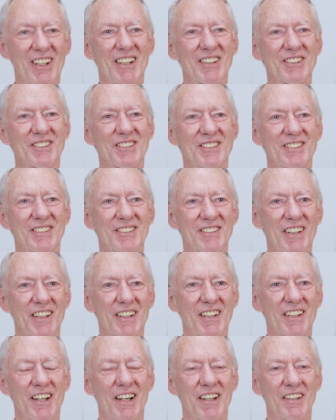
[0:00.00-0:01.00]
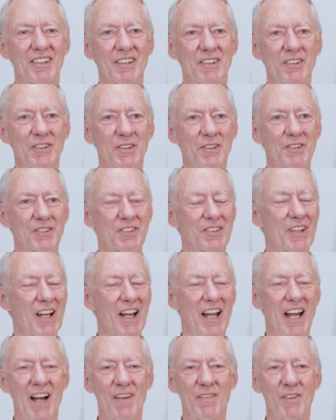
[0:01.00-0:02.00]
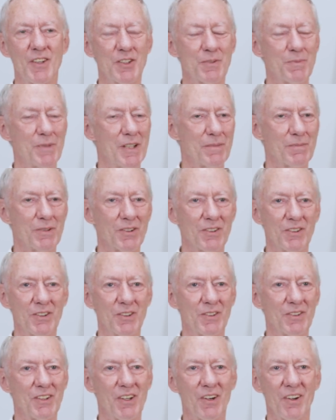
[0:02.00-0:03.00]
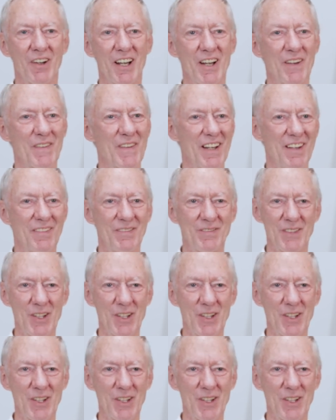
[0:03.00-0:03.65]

lesson is that God can use average people who don't have